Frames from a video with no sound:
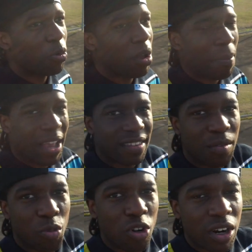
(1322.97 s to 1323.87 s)
rim makes
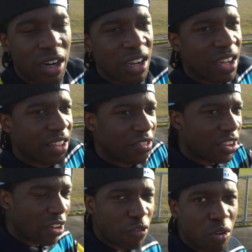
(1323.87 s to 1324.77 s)
it more
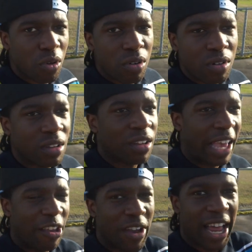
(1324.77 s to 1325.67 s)
difficult,
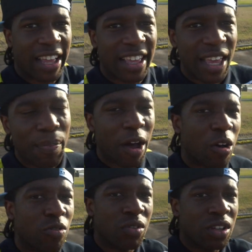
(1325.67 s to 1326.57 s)
and you gotta keep
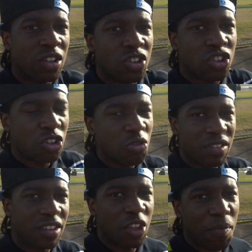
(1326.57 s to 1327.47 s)
on
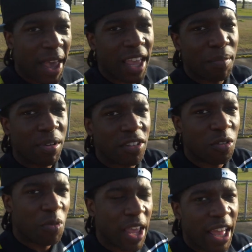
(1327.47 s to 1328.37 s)
shooting till you're making. Plus
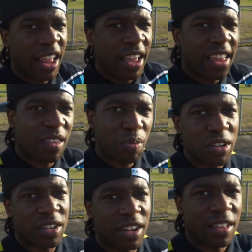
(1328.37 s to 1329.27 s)
the wind is
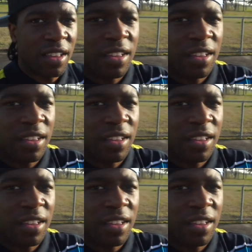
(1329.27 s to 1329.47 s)
pushing it.